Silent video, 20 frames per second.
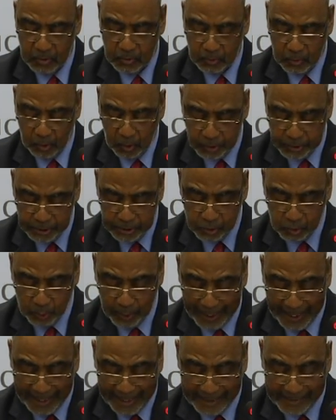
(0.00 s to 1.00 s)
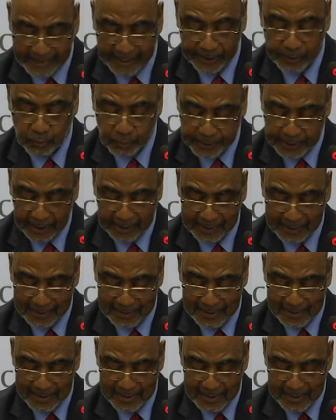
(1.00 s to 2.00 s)
not to end the
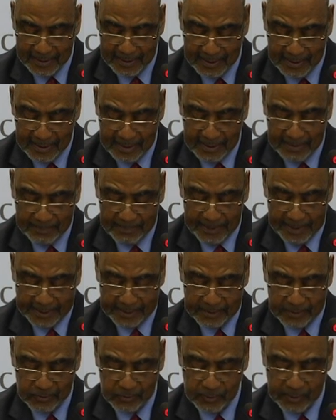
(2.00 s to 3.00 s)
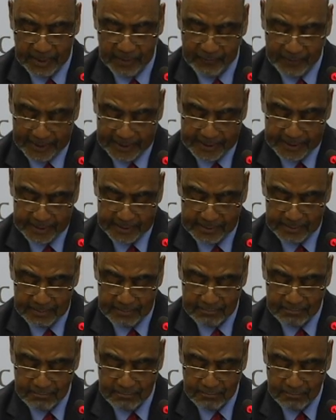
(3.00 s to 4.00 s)
union, but to give us
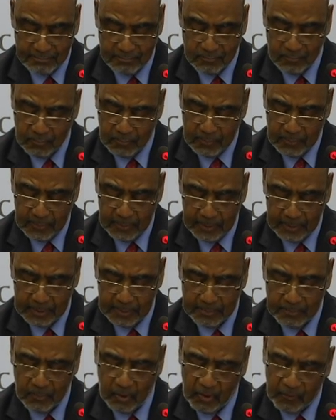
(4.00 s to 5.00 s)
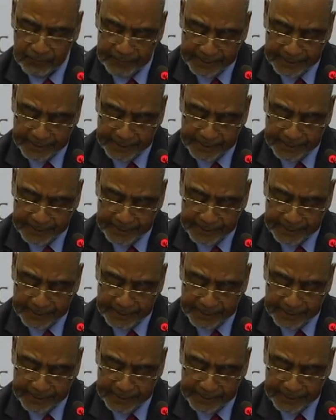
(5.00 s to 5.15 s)
more